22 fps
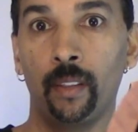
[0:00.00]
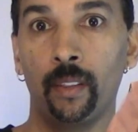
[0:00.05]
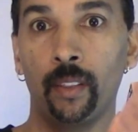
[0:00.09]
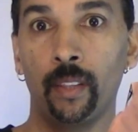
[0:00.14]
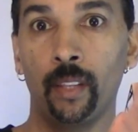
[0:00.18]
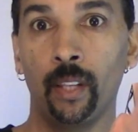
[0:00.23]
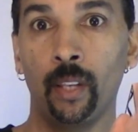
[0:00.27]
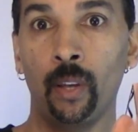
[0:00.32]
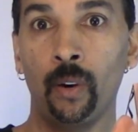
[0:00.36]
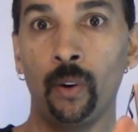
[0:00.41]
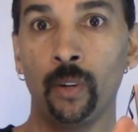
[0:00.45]

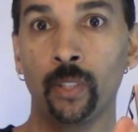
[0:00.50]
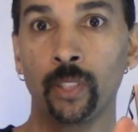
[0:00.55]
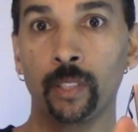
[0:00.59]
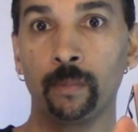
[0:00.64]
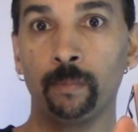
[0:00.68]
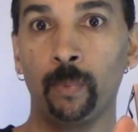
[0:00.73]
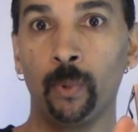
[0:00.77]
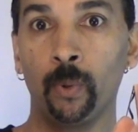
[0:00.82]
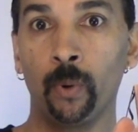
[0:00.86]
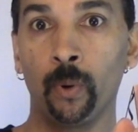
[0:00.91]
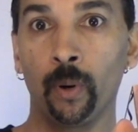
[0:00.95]
the large
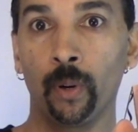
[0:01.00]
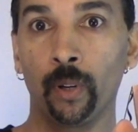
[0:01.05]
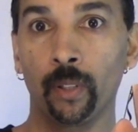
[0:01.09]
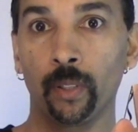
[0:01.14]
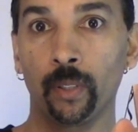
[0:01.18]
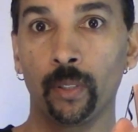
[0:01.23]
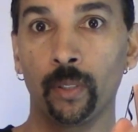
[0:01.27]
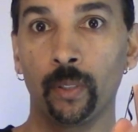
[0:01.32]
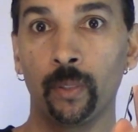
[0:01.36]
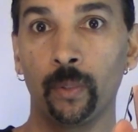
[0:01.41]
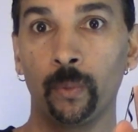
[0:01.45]
bore,
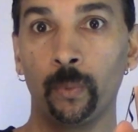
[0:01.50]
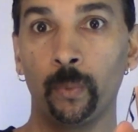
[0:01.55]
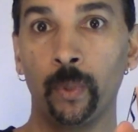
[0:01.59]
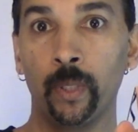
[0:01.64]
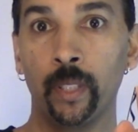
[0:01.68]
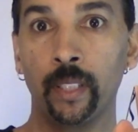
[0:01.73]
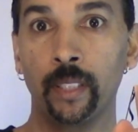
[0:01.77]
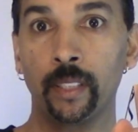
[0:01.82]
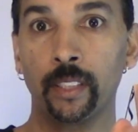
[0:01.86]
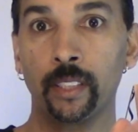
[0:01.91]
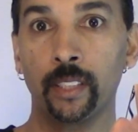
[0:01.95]

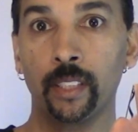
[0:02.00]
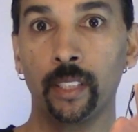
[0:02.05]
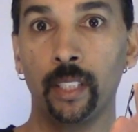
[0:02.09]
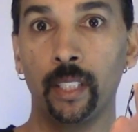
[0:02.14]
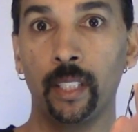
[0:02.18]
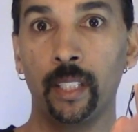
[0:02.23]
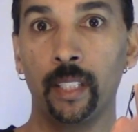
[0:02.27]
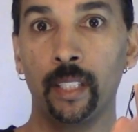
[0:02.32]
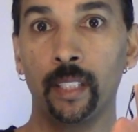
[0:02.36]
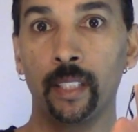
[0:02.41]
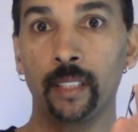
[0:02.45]
which
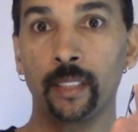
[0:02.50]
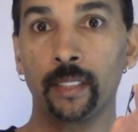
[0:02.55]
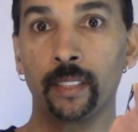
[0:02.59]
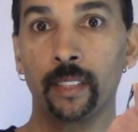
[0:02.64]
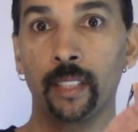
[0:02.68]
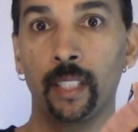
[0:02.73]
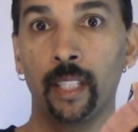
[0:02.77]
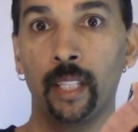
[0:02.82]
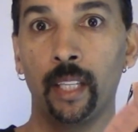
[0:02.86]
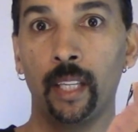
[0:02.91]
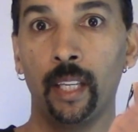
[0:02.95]
is
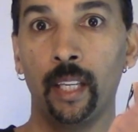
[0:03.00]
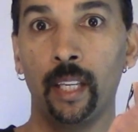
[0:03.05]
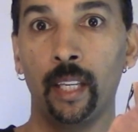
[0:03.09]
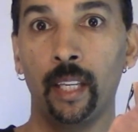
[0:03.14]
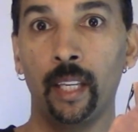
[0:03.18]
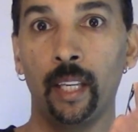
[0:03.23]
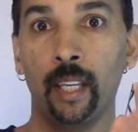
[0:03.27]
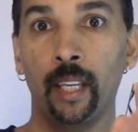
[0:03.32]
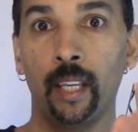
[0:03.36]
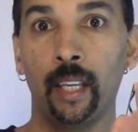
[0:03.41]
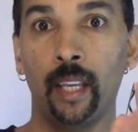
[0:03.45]

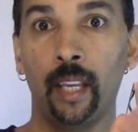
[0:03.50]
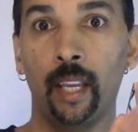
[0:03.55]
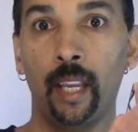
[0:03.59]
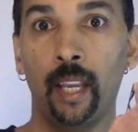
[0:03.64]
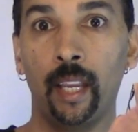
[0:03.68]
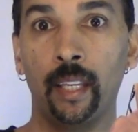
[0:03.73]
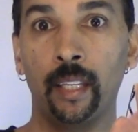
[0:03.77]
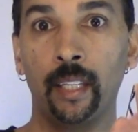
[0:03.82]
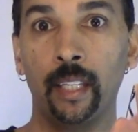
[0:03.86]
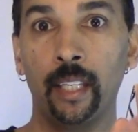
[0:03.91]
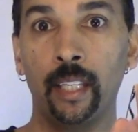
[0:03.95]

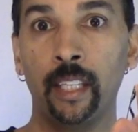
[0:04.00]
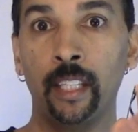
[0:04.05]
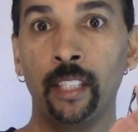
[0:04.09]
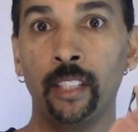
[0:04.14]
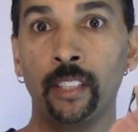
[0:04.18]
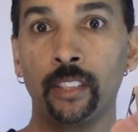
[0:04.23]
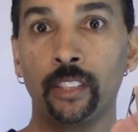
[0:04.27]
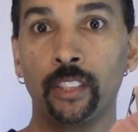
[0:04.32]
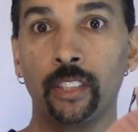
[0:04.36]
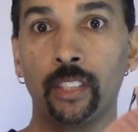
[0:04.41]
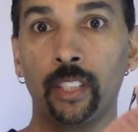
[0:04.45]
1.25
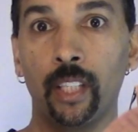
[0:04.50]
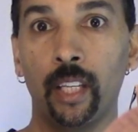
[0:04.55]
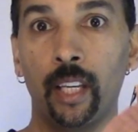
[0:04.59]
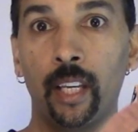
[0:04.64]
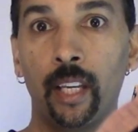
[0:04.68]
inches